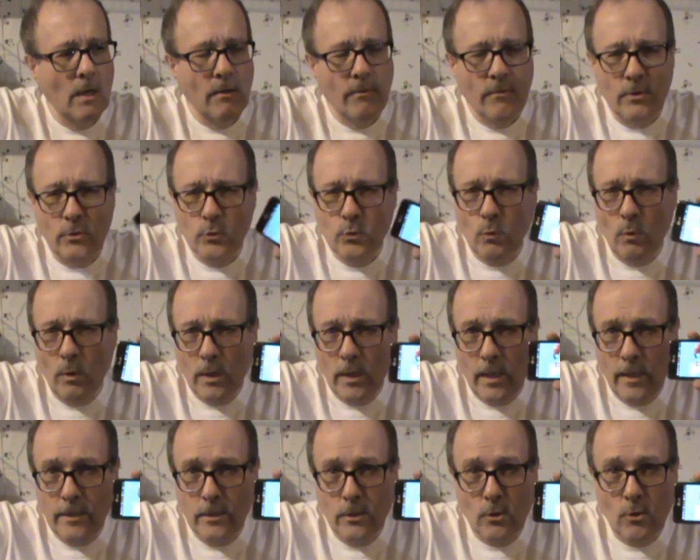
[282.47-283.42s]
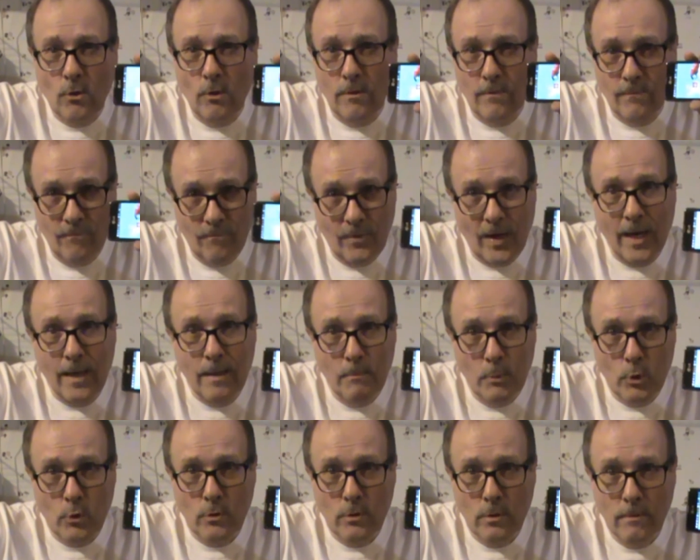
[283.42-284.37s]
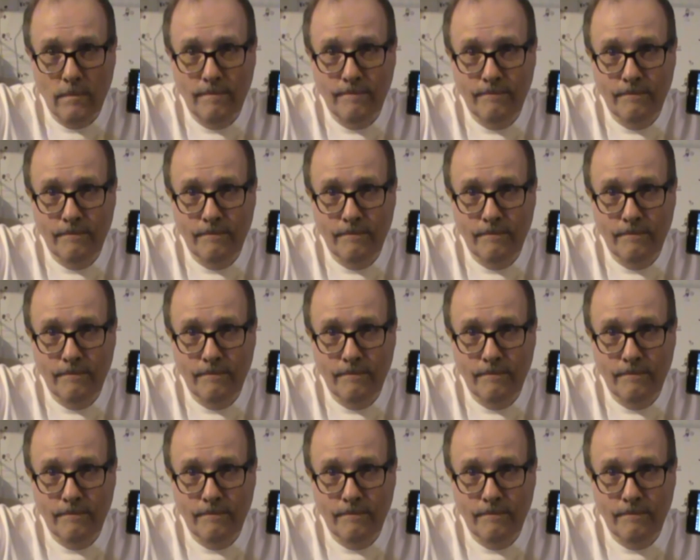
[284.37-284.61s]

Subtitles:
There's one on here called Viber.